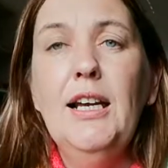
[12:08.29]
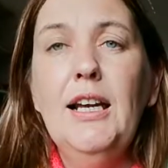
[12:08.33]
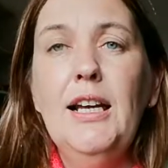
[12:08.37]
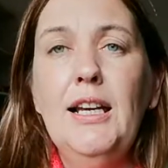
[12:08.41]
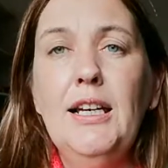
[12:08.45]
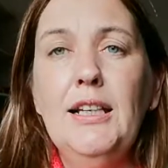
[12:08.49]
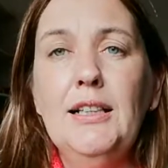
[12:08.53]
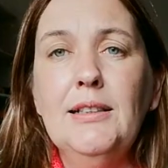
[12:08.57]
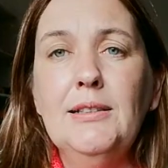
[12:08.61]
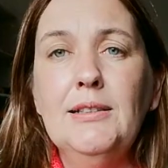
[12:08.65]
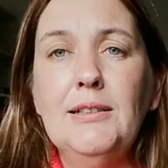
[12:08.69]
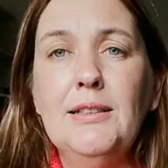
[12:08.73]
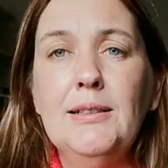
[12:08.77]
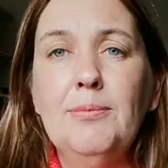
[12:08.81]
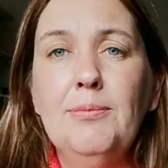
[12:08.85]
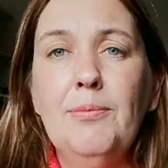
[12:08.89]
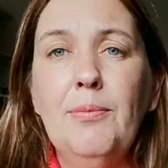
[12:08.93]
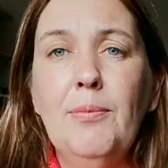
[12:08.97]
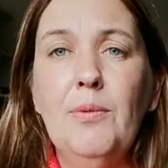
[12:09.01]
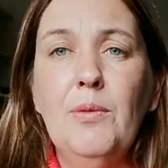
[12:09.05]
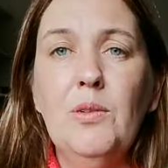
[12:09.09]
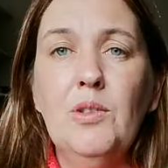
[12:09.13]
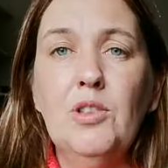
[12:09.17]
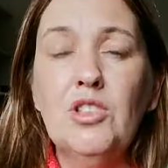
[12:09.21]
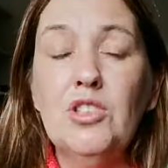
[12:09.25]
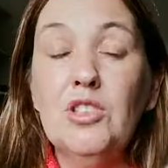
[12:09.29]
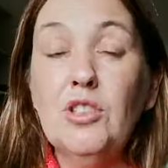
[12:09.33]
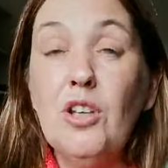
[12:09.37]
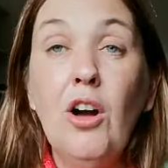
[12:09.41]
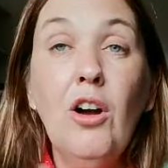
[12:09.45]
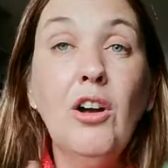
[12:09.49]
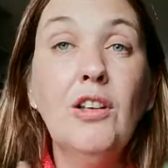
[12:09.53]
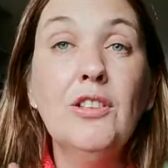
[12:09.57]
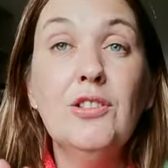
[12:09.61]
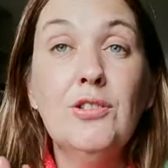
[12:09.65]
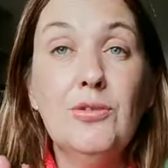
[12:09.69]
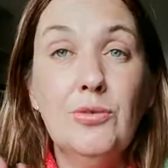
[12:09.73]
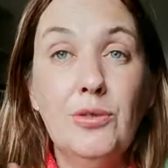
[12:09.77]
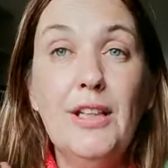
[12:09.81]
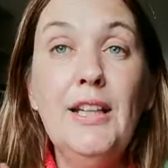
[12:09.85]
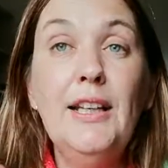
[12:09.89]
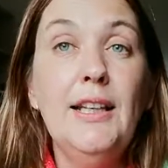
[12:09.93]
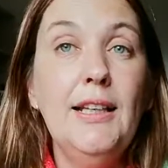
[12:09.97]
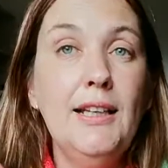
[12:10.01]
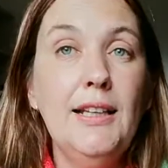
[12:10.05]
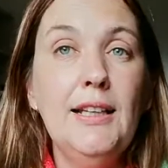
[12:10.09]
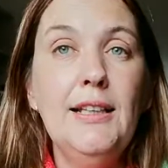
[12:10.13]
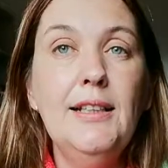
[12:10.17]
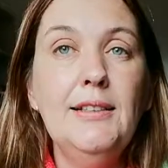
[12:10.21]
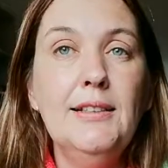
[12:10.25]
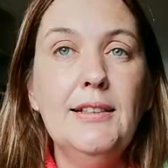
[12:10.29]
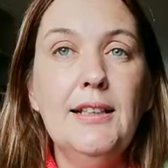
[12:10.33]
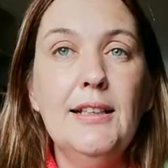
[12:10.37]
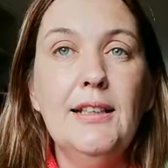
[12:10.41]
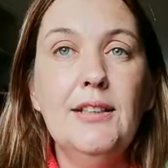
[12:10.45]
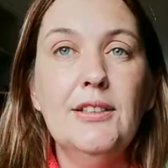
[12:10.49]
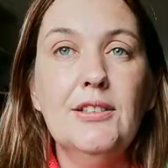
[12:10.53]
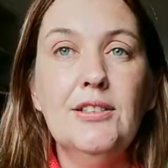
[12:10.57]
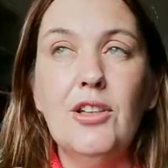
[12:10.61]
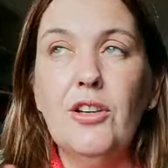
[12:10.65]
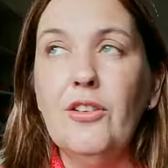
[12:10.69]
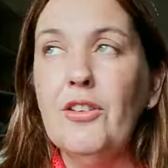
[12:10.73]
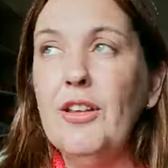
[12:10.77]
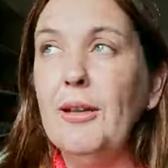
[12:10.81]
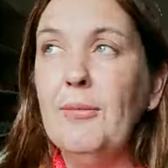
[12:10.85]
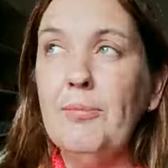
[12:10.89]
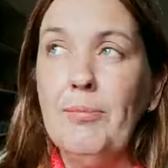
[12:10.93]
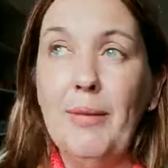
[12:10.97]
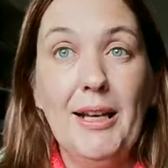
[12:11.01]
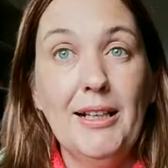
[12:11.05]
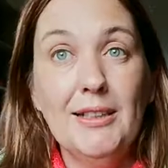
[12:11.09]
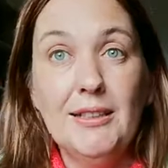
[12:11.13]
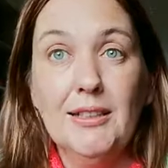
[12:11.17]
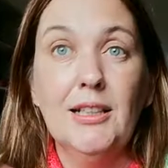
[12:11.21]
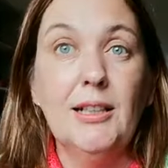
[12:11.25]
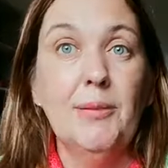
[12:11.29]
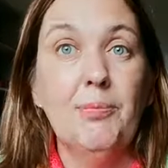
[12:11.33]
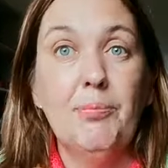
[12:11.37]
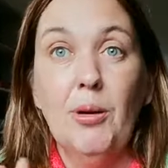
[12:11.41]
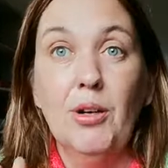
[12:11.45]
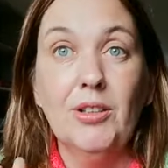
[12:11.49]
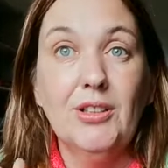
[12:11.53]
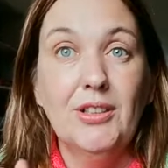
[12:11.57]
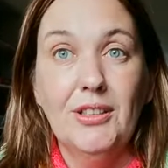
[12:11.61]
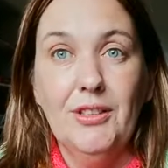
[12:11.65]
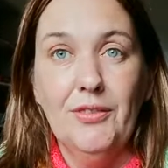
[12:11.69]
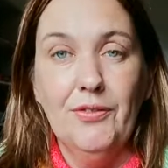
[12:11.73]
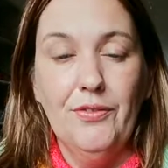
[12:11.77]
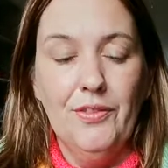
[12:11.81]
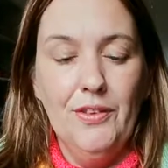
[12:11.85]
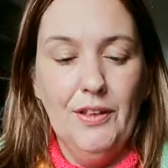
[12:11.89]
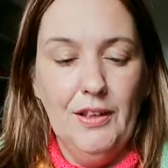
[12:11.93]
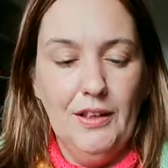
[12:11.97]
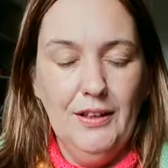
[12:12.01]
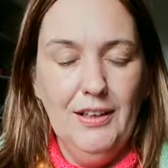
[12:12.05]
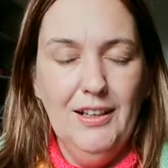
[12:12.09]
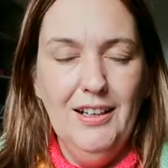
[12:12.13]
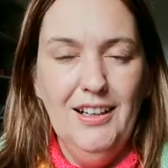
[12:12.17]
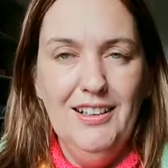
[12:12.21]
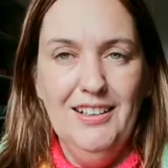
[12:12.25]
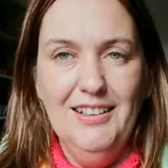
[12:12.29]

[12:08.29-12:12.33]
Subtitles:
It starts really easy, so that makes it a positive thing.